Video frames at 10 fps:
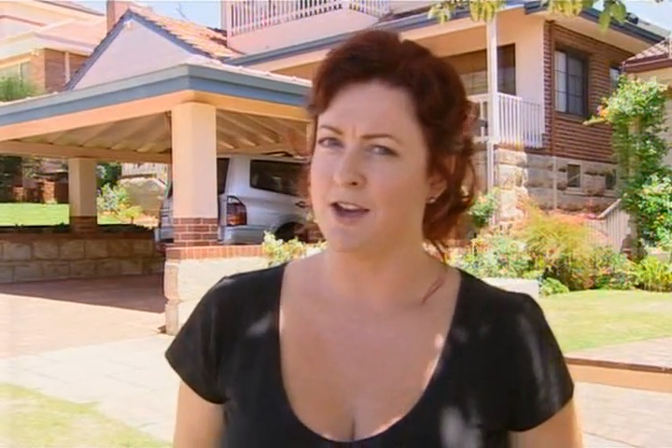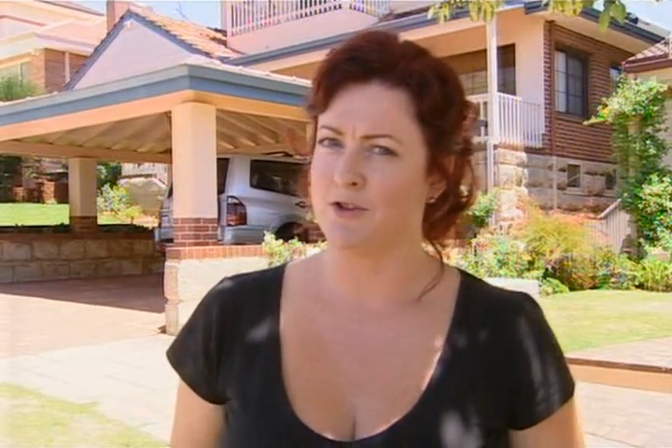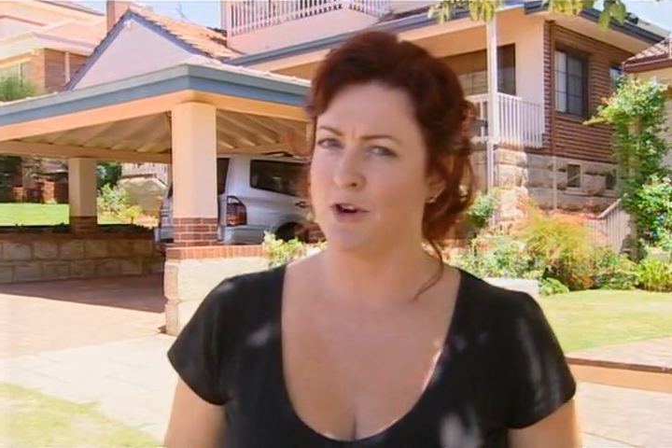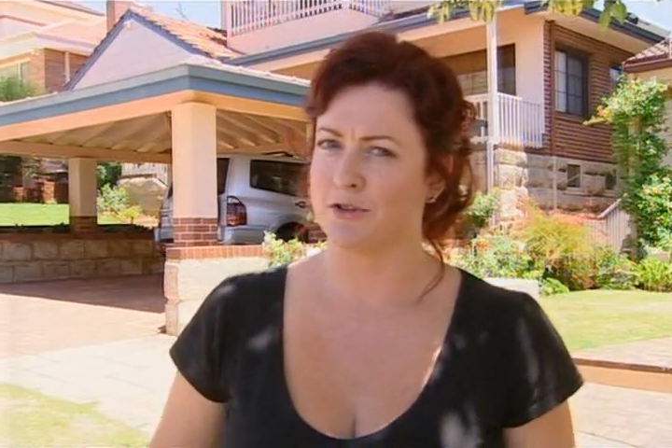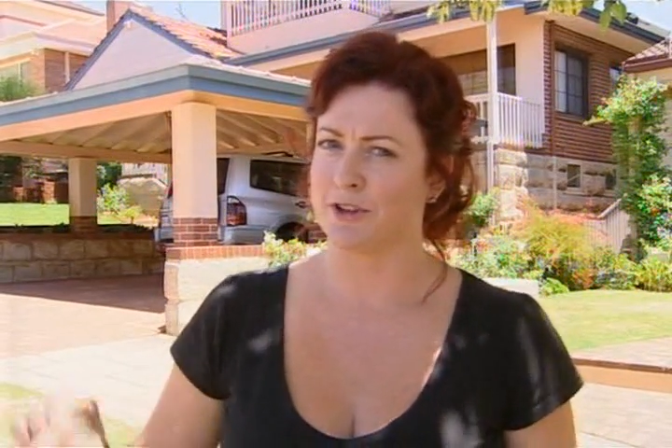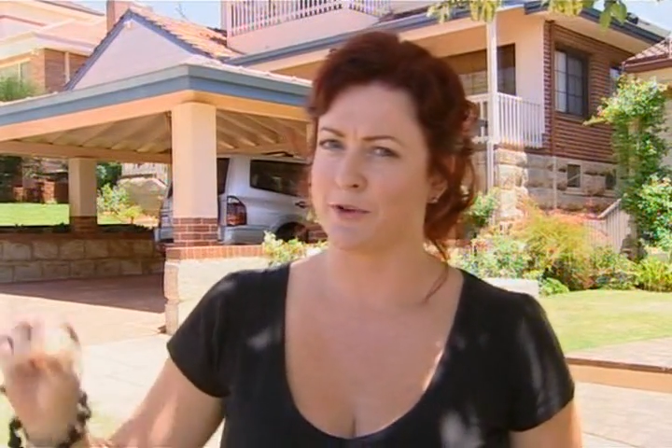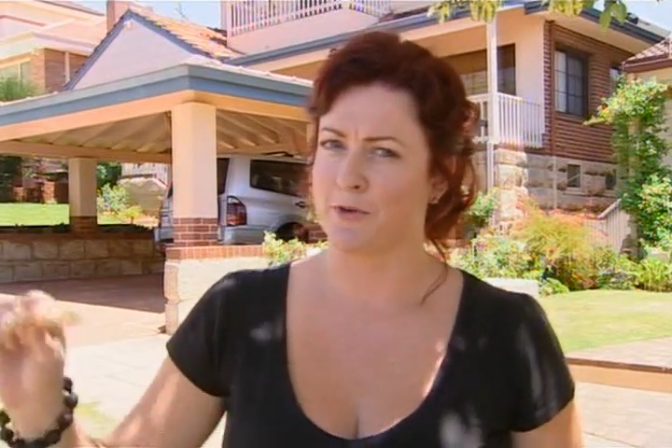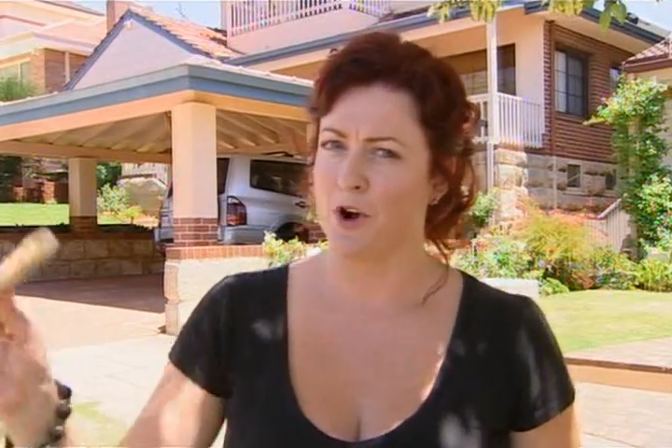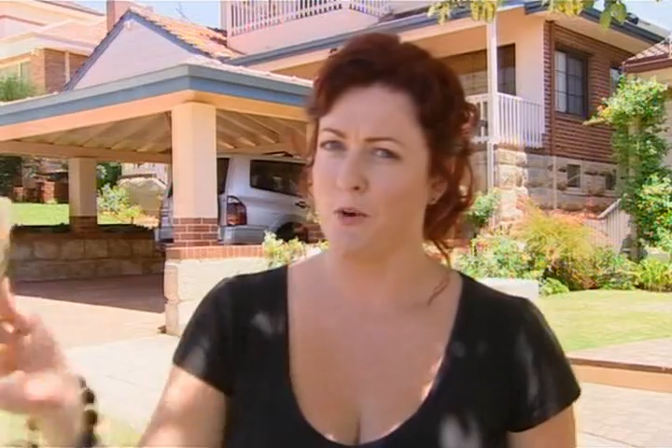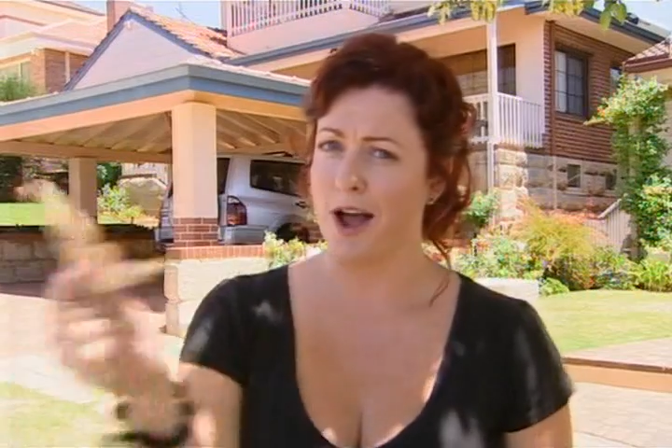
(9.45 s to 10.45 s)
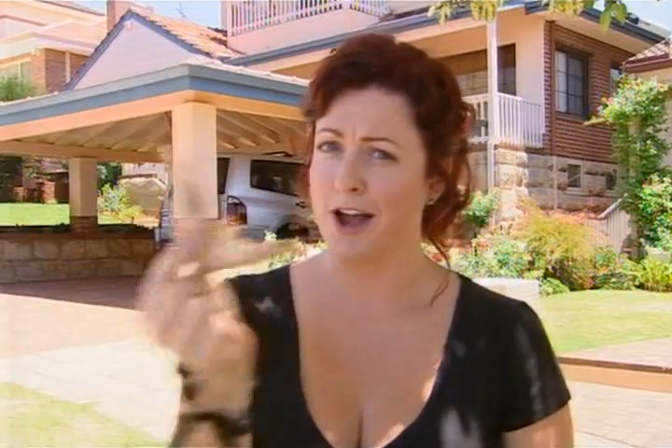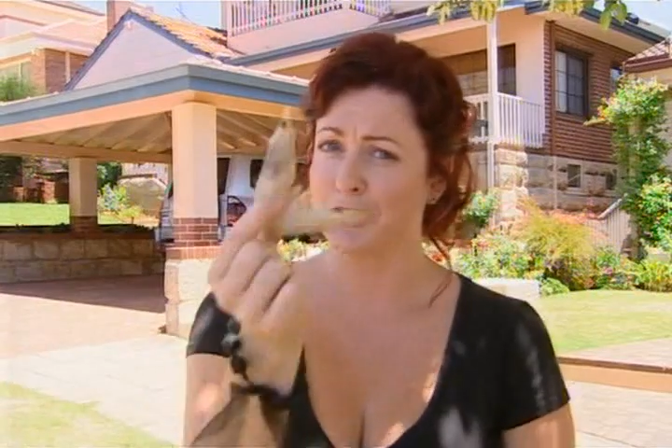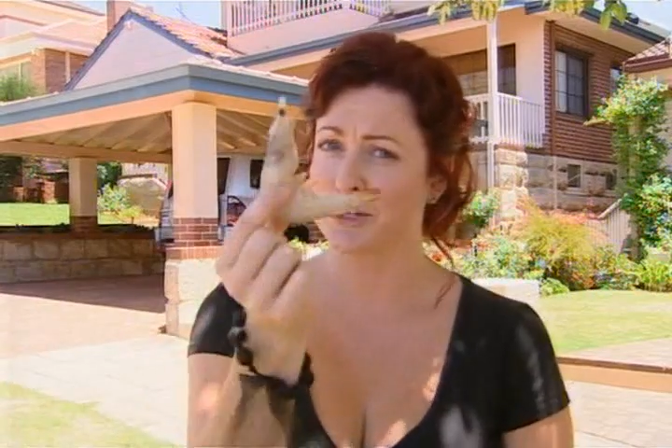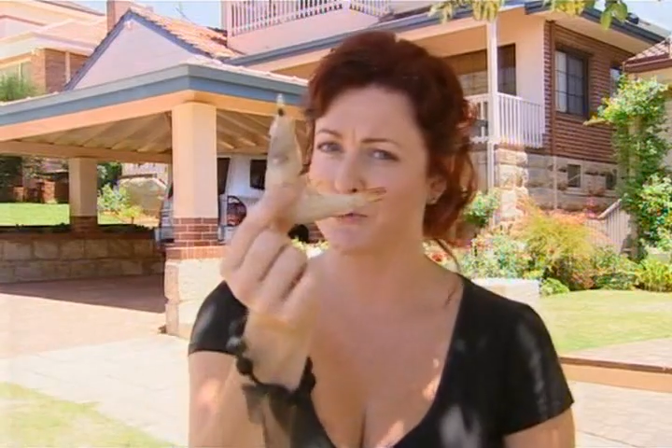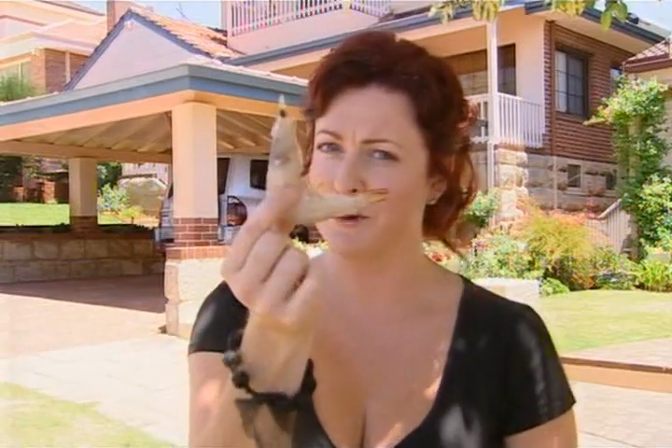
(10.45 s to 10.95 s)
not to throw a
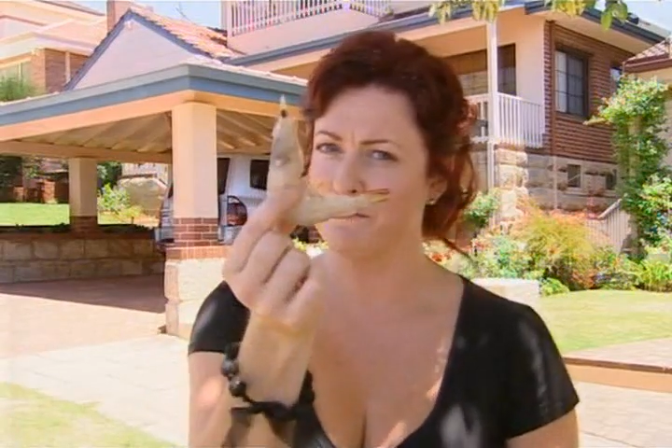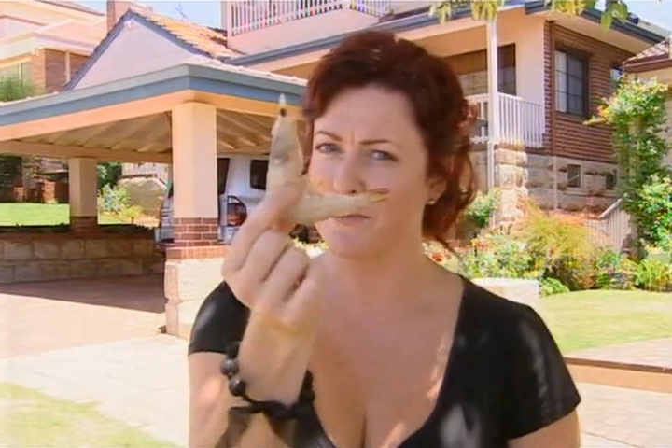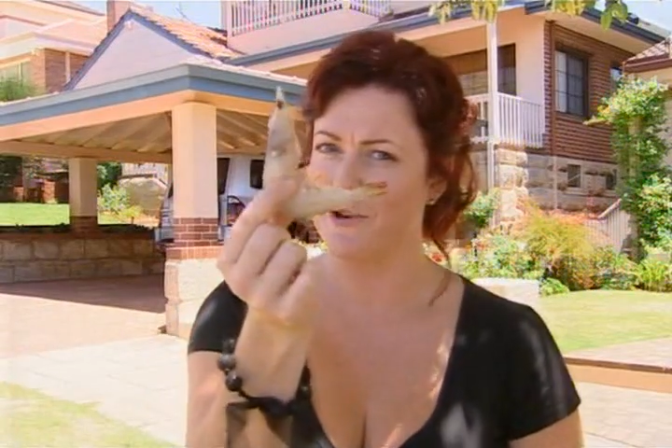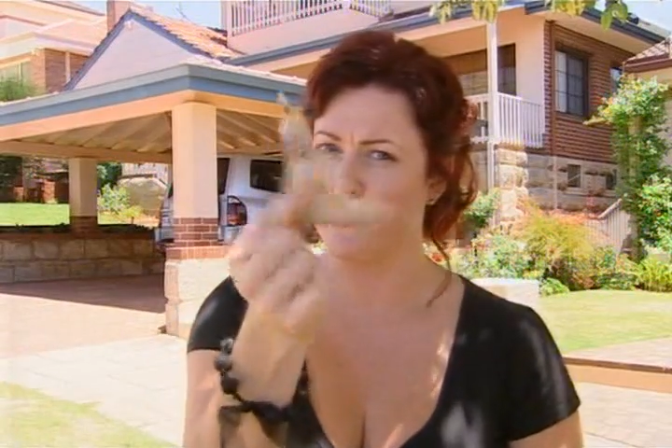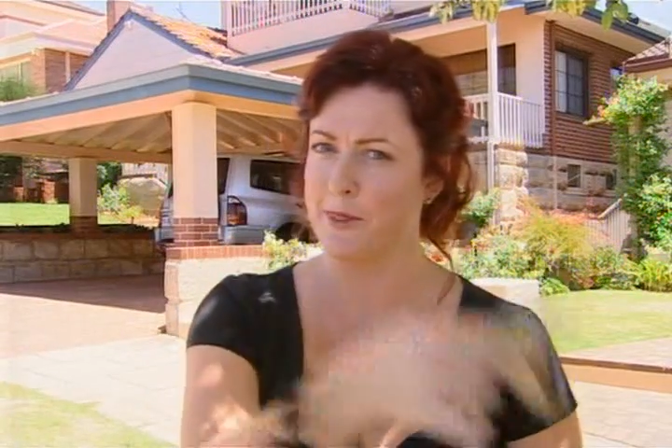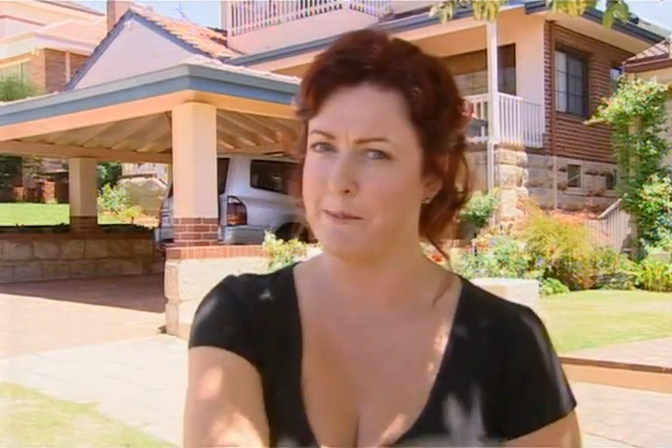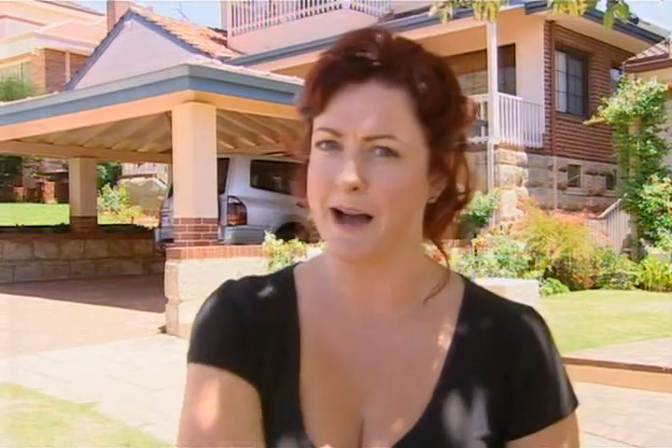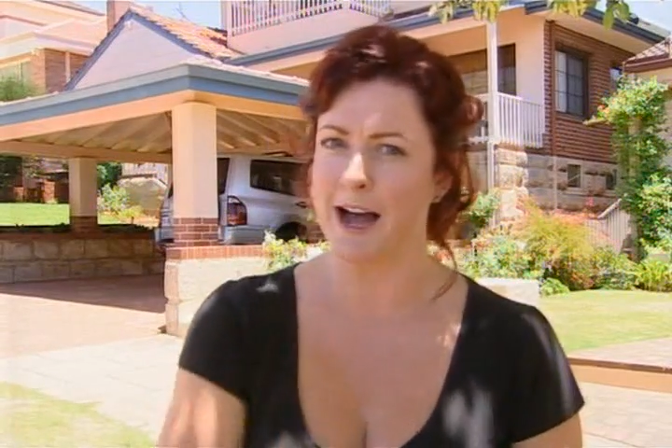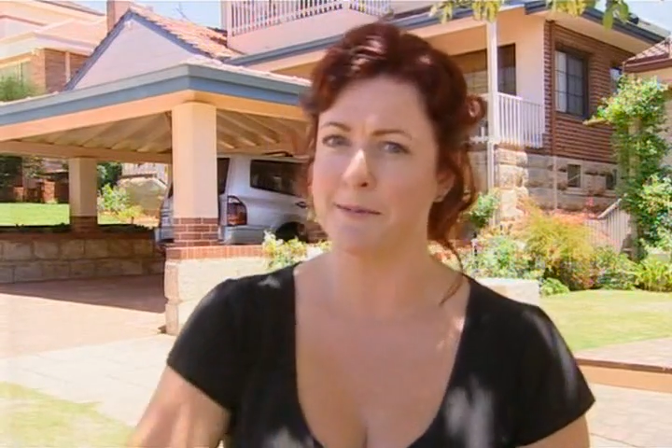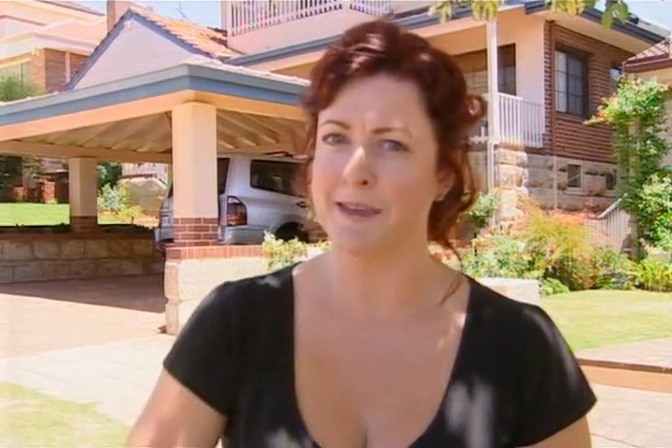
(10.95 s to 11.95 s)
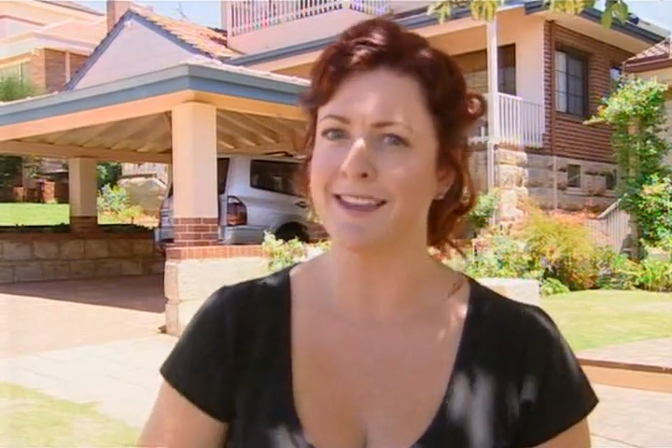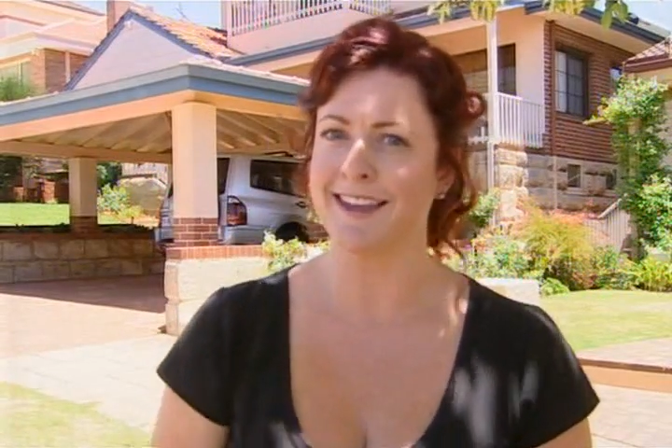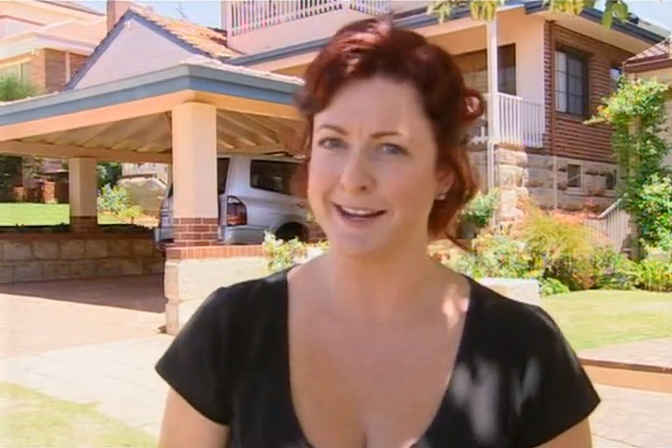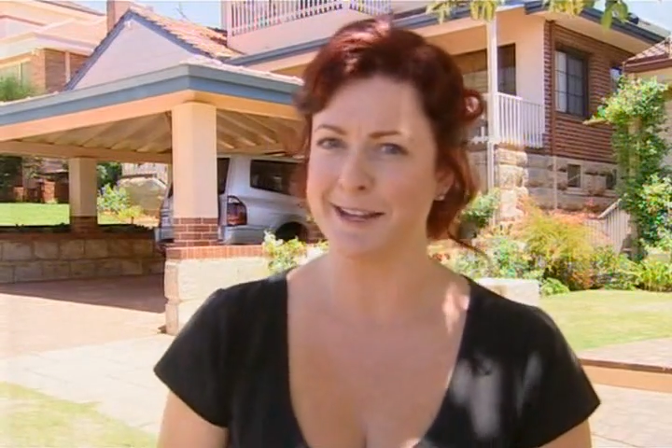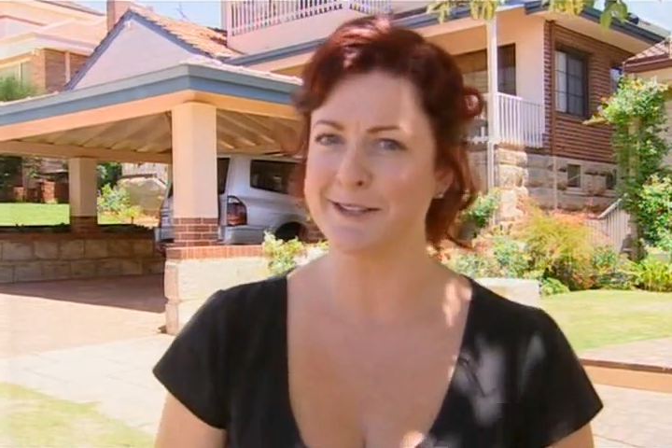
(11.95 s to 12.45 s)
shrimp on the barbie
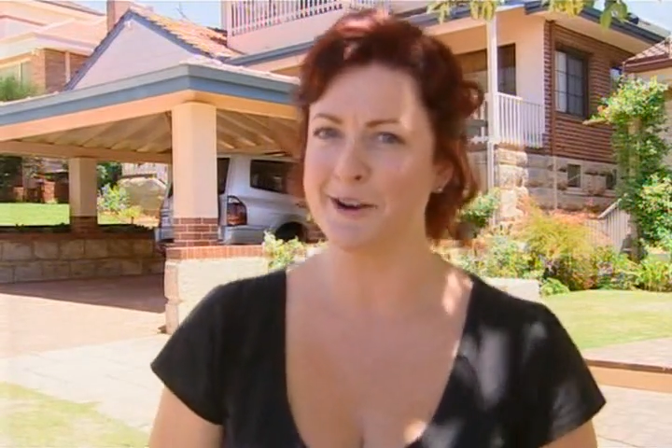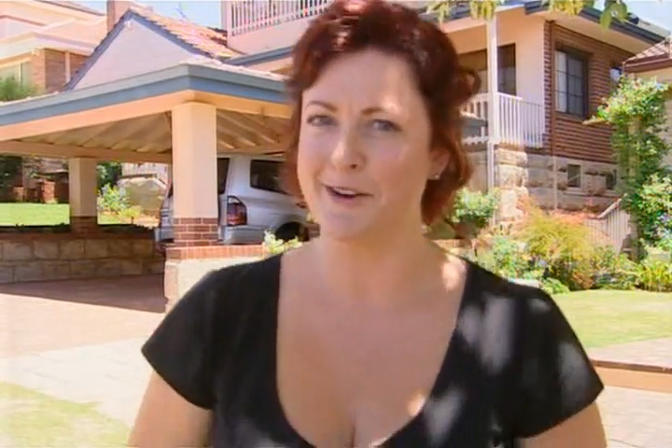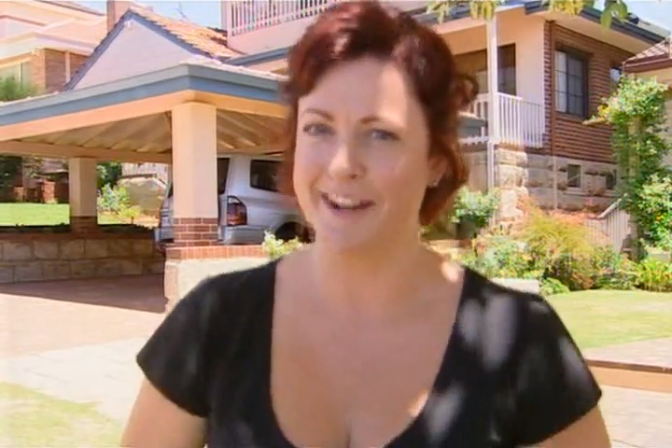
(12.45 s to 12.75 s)
in his